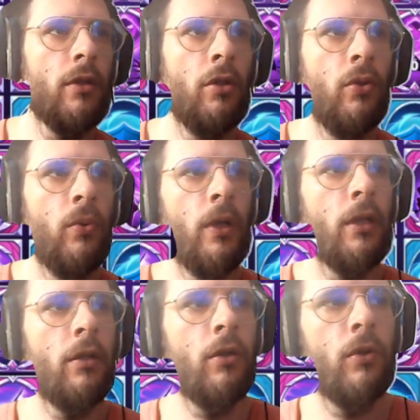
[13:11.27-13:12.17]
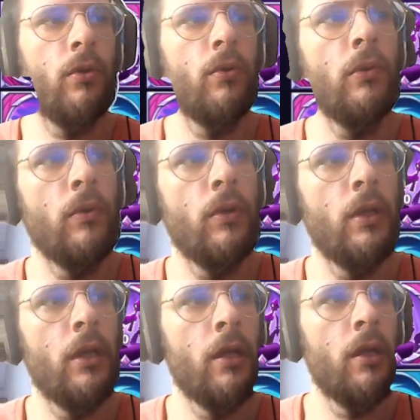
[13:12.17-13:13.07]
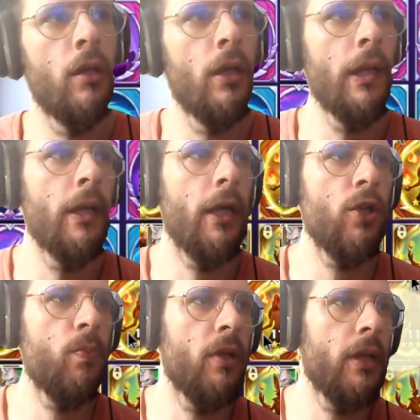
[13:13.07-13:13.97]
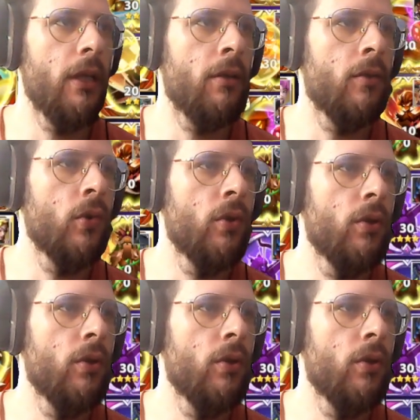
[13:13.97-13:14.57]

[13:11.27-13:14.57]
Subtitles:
you either go HP rate